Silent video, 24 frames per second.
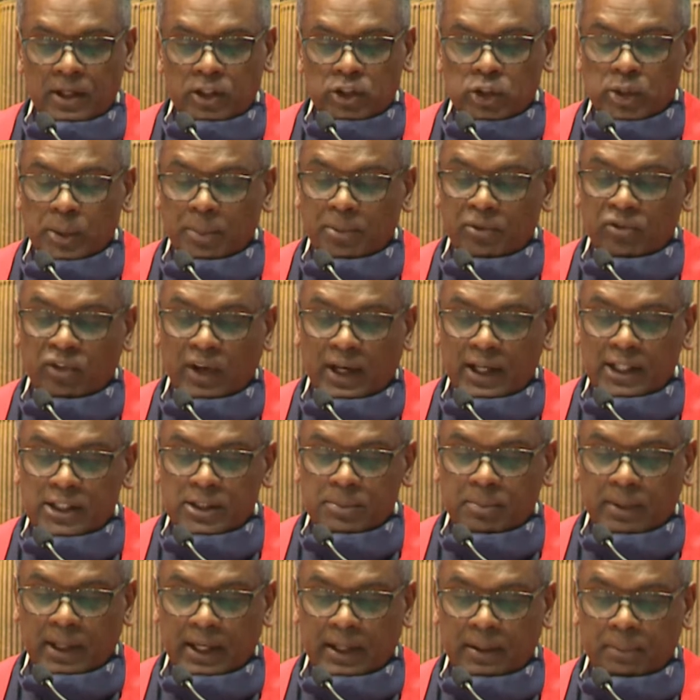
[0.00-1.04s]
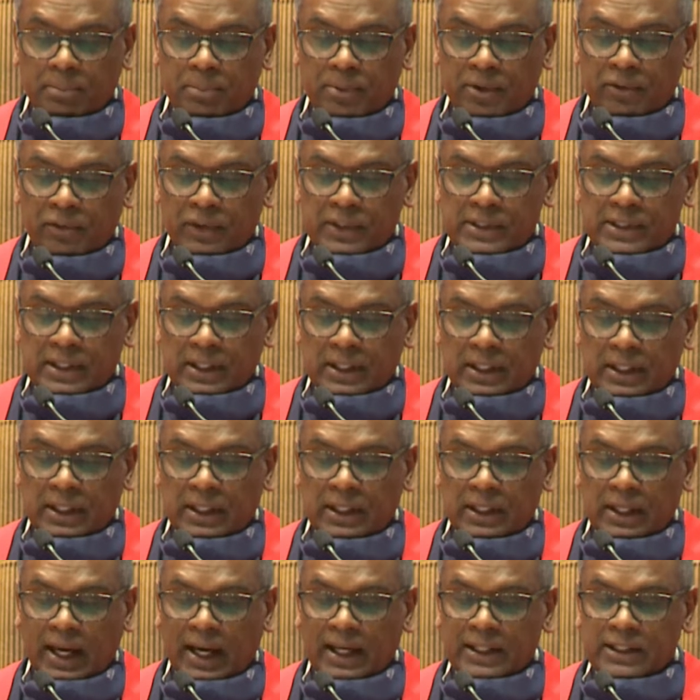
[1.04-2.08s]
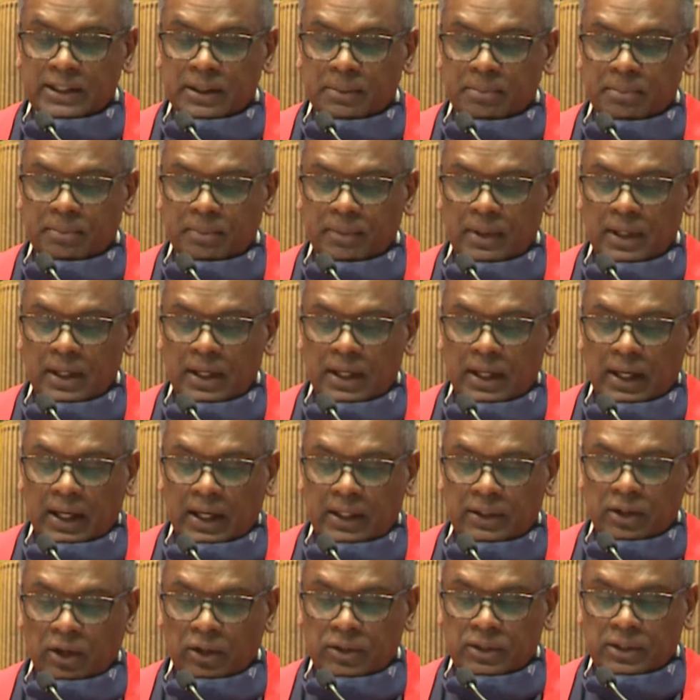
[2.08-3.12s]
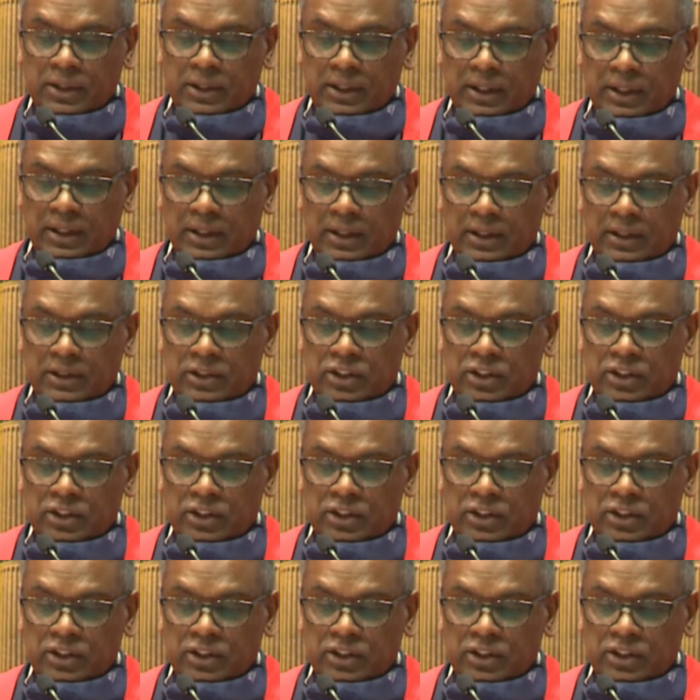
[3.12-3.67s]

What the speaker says: supervised by Professor E. Adam and Dr.